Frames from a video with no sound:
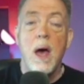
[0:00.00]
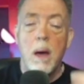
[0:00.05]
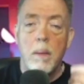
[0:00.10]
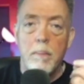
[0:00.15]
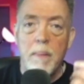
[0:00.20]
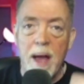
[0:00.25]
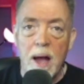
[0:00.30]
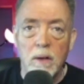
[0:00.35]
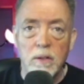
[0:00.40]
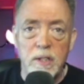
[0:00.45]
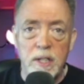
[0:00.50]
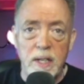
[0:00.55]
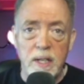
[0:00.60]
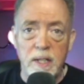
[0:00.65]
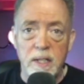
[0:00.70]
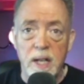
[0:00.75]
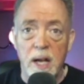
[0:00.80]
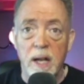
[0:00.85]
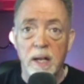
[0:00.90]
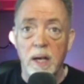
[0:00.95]

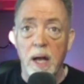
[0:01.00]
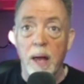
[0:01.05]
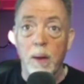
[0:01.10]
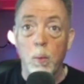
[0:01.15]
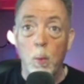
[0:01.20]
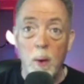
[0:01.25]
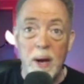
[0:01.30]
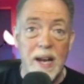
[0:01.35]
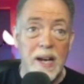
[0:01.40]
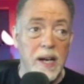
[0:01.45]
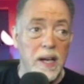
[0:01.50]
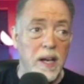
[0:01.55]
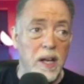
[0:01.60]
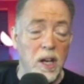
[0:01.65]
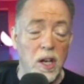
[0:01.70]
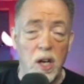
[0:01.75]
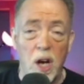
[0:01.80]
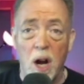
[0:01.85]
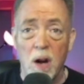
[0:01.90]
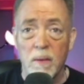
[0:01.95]
Mounting debt, a
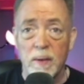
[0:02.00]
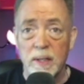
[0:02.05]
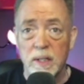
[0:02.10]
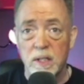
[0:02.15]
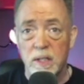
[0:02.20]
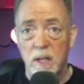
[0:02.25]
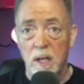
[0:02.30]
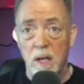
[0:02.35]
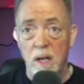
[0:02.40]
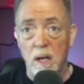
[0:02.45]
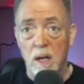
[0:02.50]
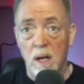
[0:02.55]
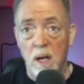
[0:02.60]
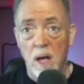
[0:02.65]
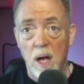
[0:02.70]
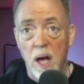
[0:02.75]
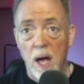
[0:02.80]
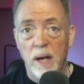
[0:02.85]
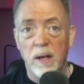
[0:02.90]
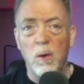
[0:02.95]
weakening currency,
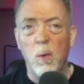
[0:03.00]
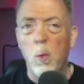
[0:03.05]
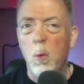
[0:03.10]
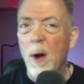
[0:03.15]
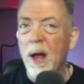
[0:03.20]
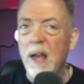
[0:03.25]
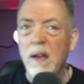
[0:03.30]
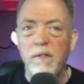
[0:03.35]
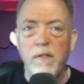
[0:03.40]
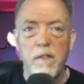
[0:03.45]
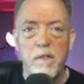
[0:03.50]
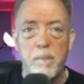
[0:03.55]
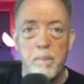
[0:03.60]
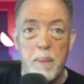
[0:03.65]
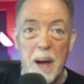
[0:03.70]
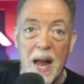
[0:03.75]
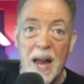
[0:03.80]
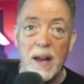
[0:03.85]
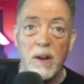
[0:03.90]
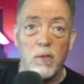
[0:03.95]
and a wave of
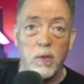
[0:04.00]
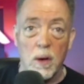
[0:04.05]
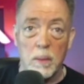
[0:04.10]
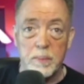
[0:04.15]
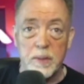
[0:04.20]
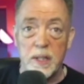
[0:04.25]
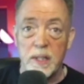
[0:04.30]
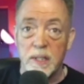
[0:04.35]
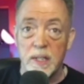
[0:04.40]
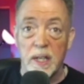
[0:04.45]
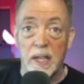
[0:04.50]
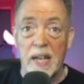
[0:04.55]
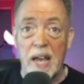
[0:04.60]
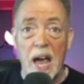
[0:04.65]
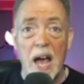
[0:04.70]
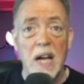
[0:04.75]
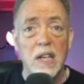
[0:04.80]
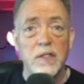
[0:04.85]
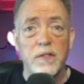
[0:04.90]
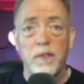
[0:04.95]
bankruptcies and
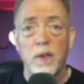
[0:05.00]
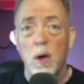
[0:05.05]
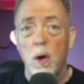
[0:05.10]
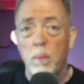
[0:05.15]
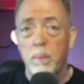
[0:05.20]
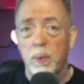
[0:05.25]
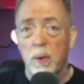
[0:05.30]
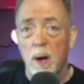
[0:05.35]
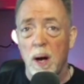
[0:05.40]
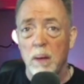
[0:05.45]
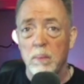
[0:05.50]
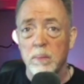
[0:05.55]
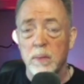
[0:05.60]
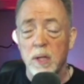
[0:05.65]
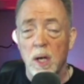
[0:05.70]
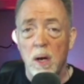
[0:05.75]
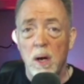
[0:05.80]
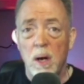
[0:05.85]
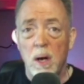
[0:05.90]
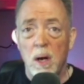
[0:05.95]
cash flow
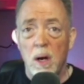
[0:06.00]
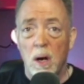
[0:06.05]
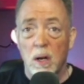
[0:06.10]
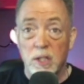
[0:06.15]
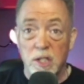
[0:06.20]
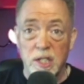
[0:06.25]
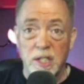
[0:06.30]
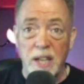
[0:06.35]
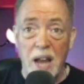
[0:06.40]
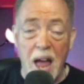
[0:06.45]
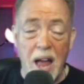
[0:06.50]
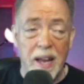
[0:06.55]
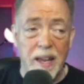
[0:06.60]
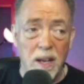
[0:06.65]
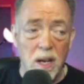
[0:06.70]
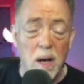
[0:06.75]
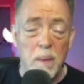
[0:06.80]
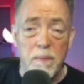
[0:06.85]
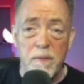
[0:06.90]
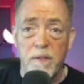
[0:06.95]
problems are
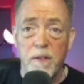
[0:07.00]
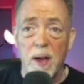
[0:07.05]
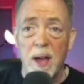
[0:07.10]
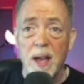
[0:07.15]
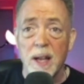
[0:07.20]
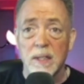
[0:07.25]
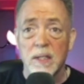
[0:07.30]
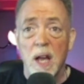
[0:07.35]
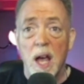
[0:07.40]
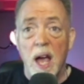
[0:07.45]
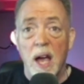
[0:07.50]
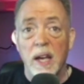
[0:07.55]
stacking up fast.